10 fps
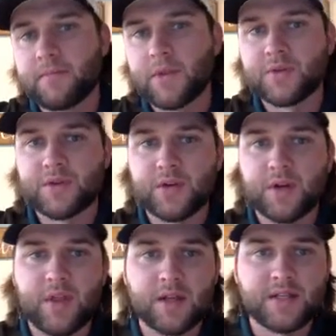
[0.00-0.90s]
Those are
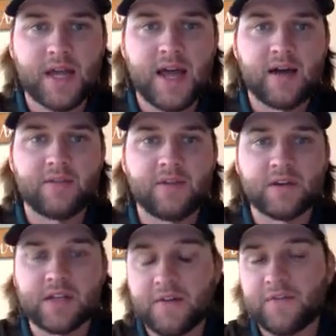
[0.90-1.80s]
good things to have.
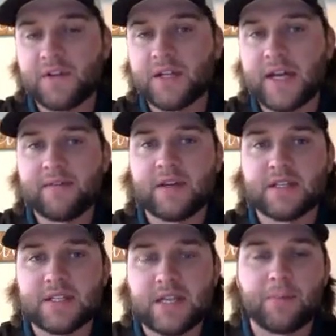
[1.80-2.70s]
Definitely have a
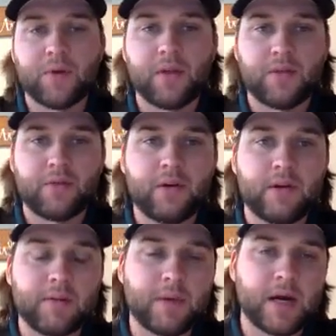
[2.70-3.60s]
separate
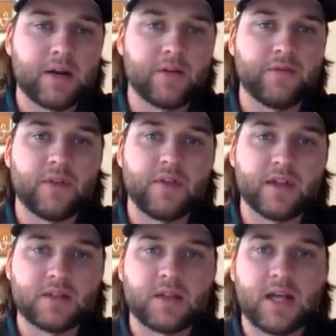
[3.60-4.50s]
3-ring binder for
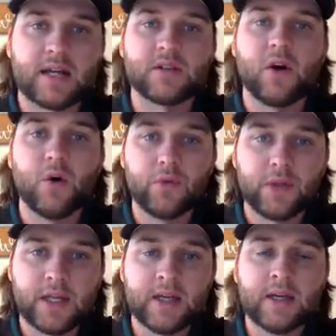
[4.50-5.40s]
this class
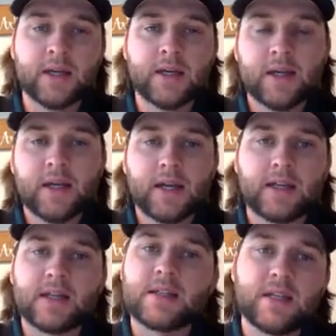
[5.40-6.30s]
only.
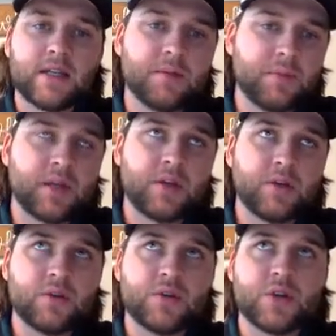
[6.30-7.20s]
It doesn't need to be
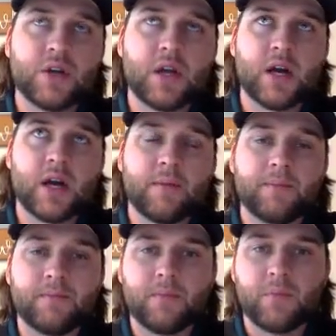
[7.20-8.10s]
huge.
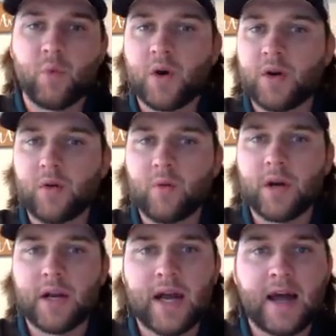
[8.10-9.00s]
1 or
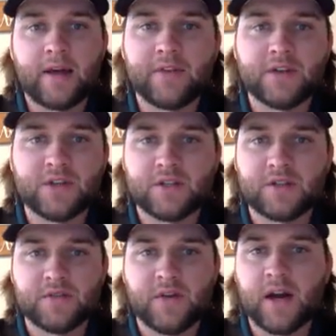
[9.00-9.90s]
1.5 inches
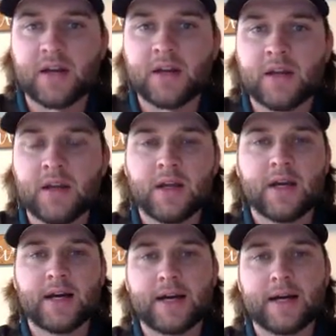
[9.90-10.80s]
is fine,
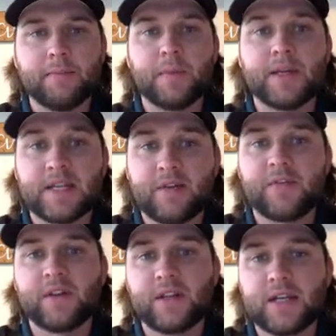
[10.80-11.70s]
but
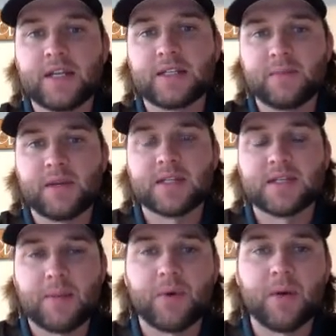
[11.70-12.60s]
definitely needs to be a
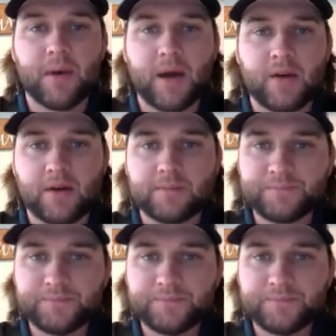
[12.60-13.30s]
separate binder.